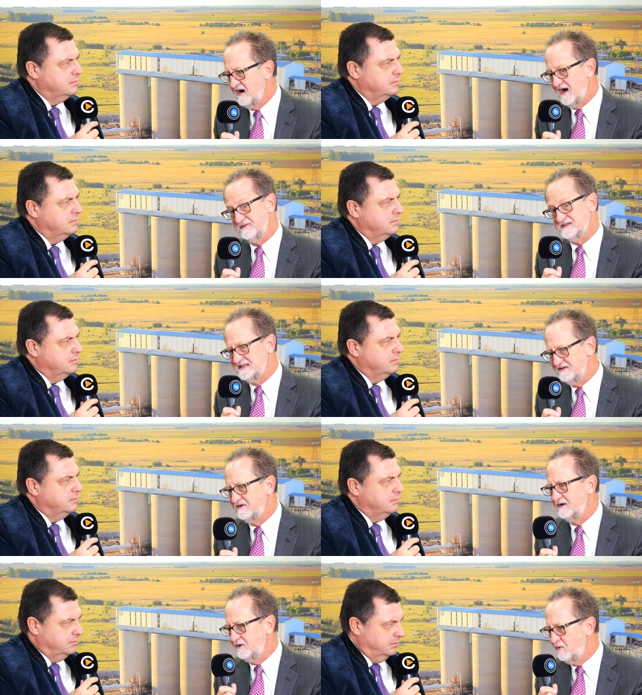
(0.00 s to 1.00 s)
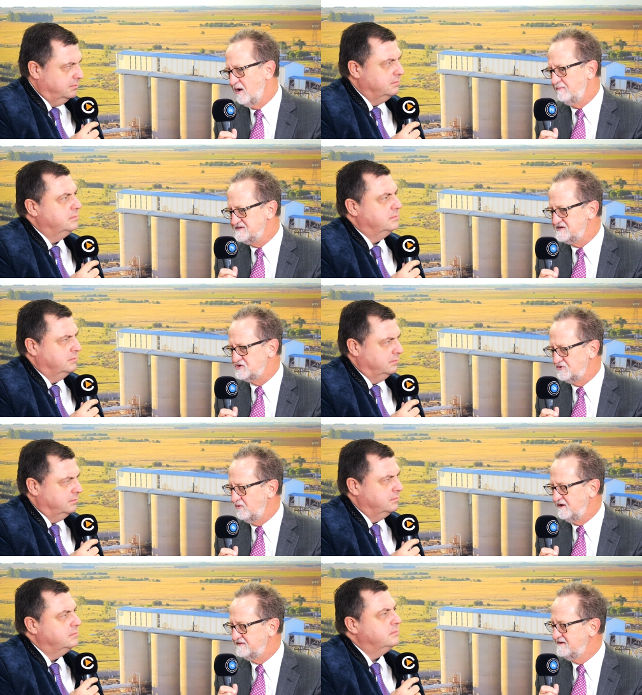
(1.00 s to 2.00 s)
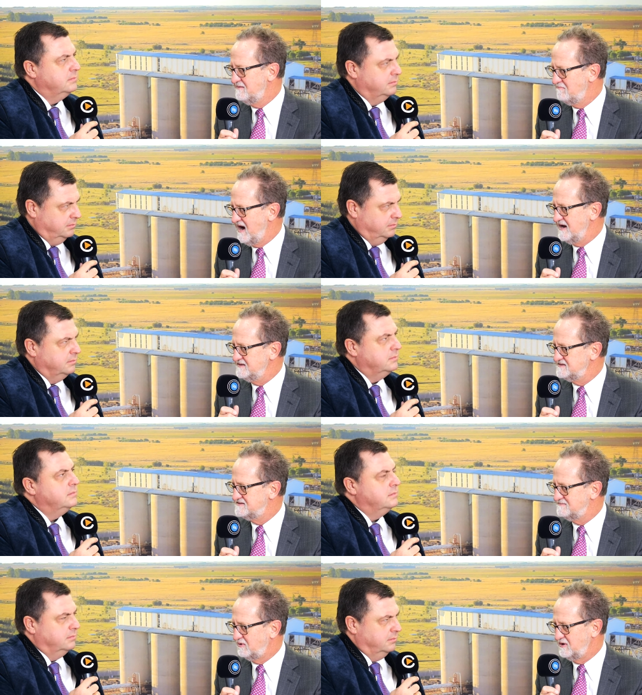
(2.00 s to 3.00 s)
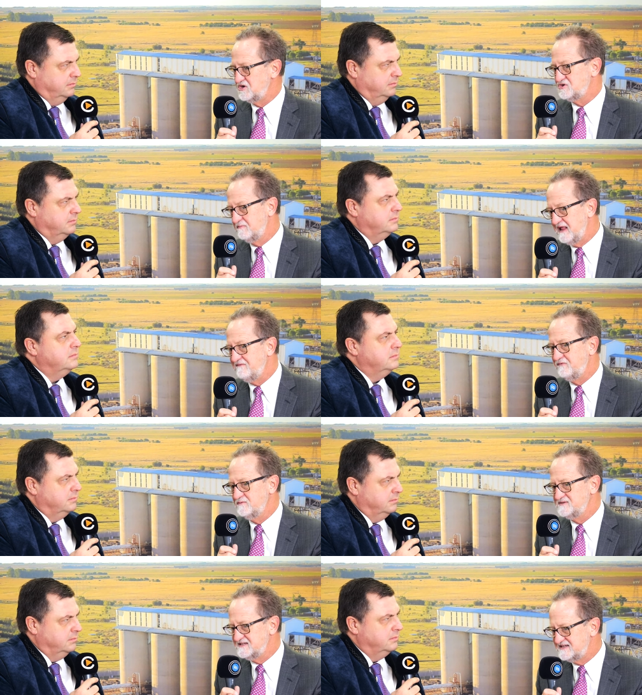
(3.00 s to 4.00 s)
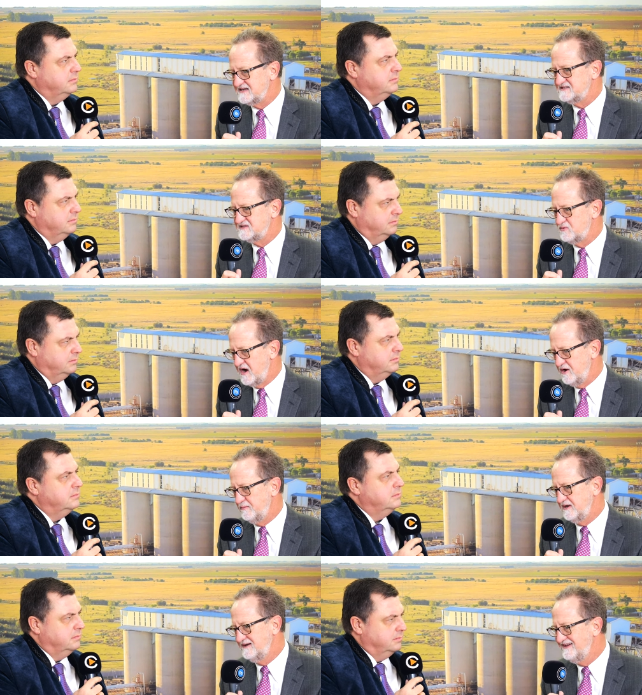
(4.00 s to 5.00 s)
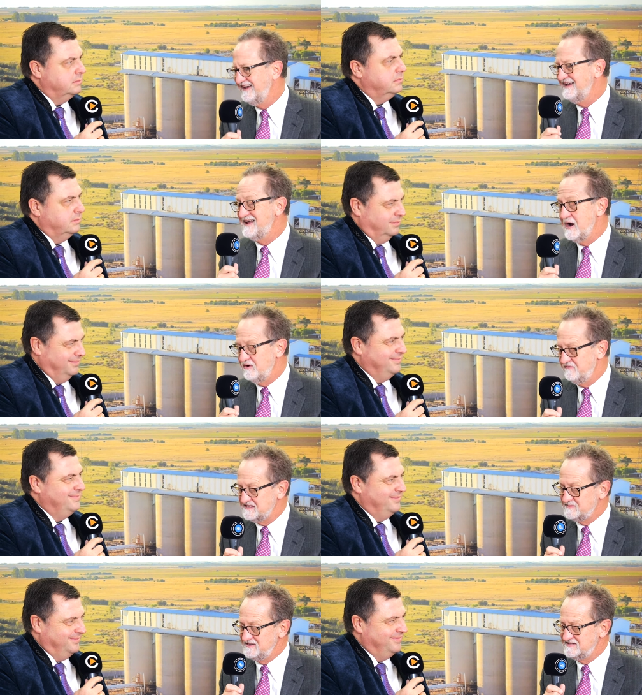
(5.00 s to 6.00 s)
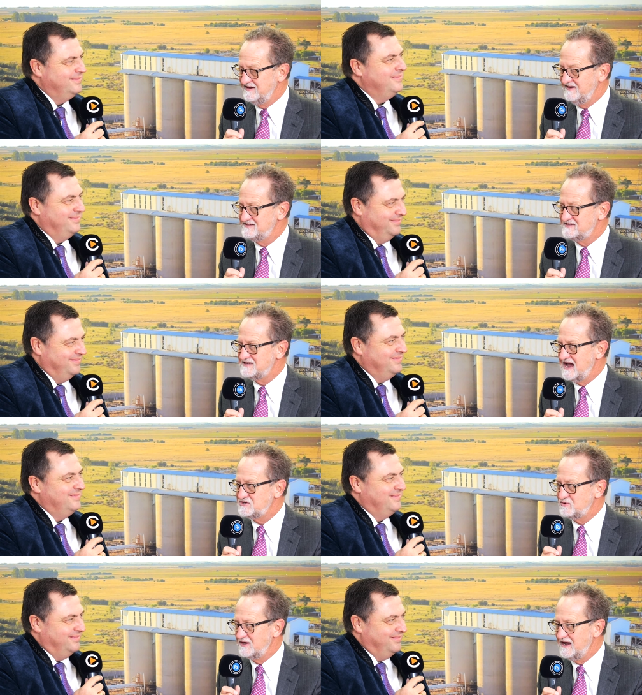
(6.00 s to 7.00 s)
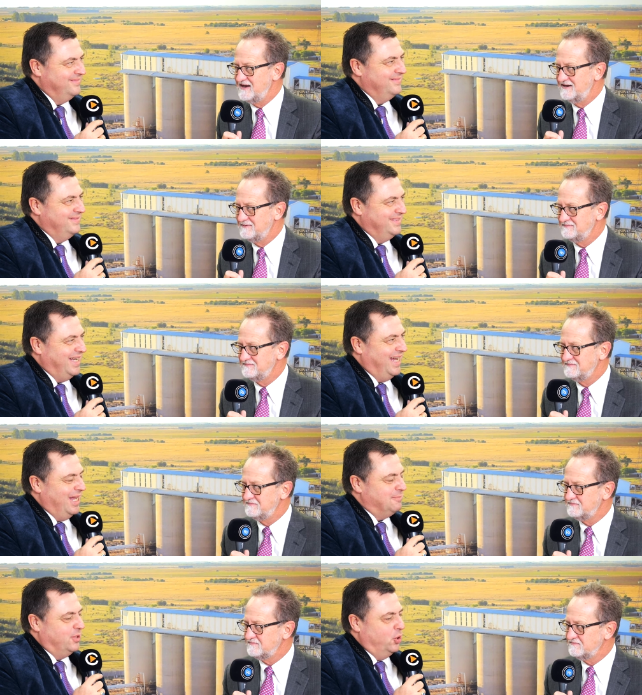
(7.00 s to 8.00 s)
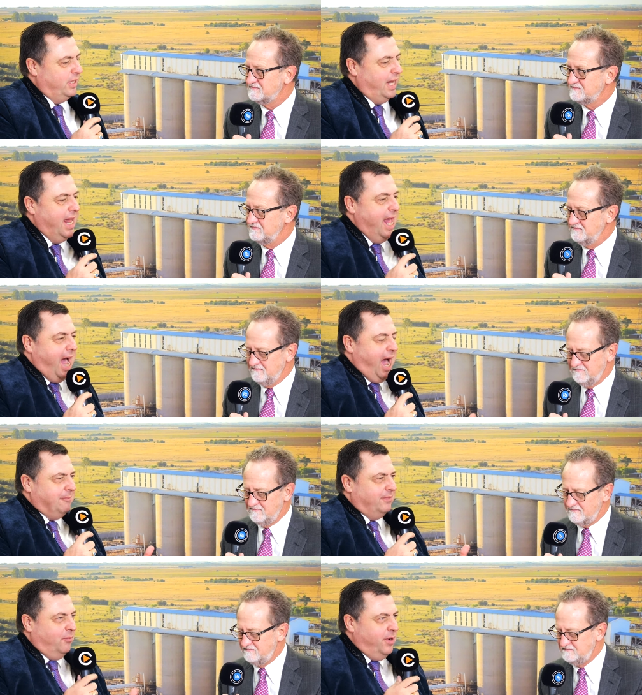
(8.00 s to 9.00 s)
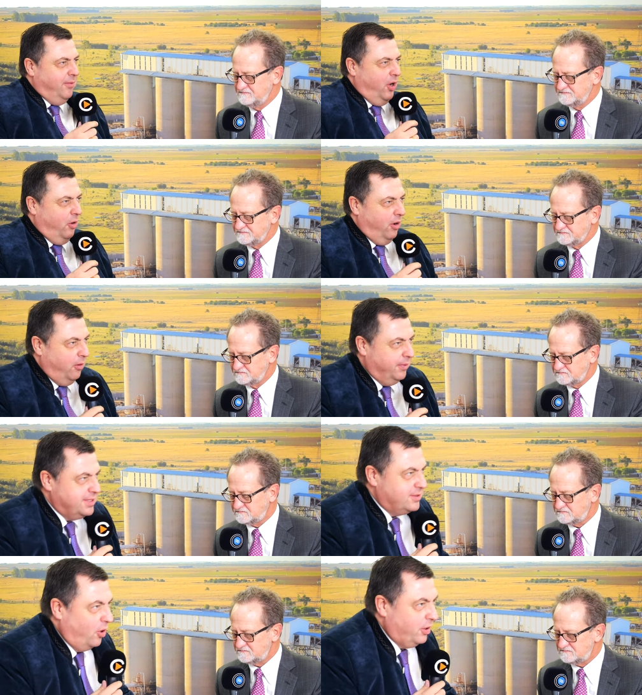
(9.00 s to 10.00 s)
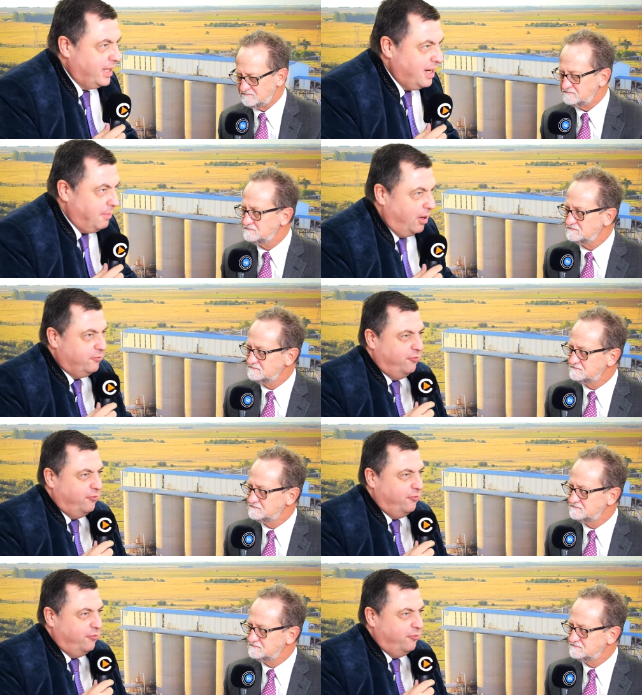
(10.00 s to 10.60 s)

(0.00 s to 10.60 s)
Speaker 1: obviously very well positioned with mines, production platforms in Texas and Wyoming, and now investments in Saskatchewan, Canada. Yeah, absolutely. We were always talking about